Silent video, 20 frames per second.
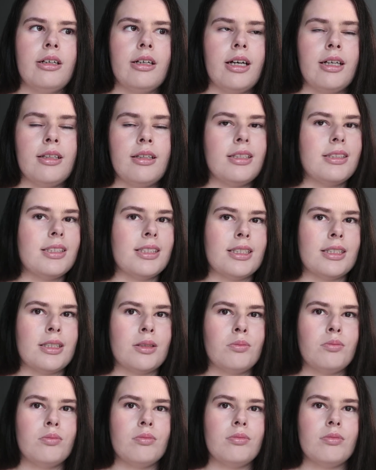this
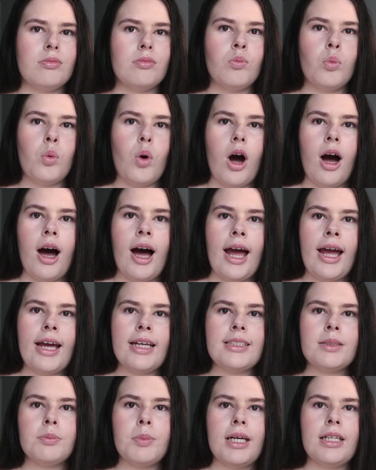isn't what I
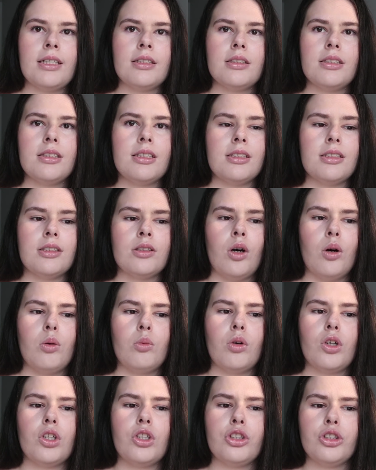spend, is not
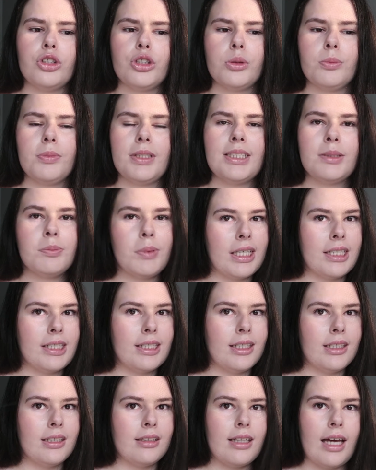what you should be
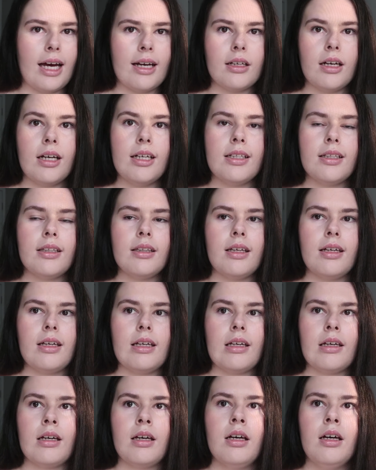spending, that kind of
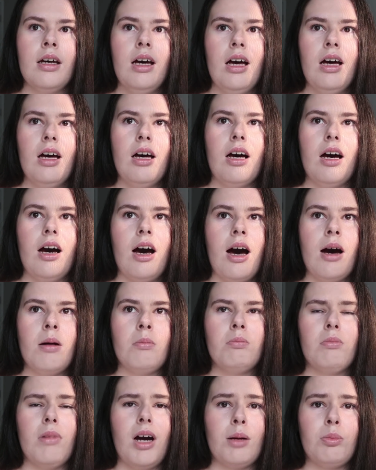thing.
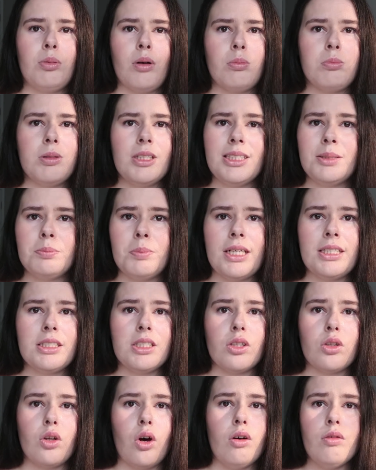I probably spend
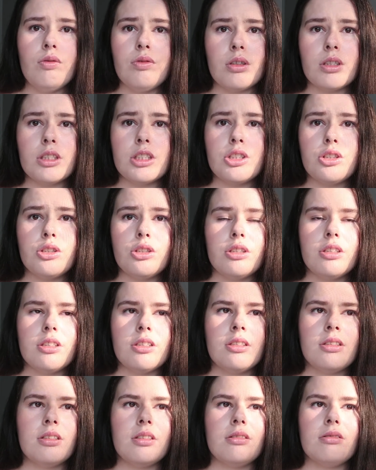a lot for a
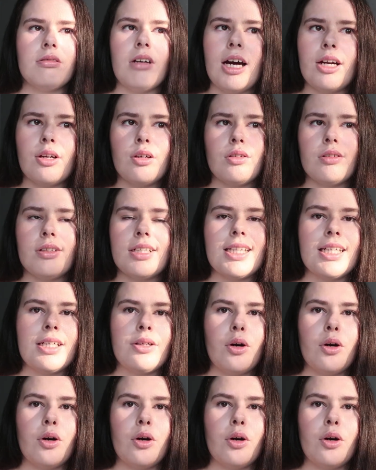student, I don't really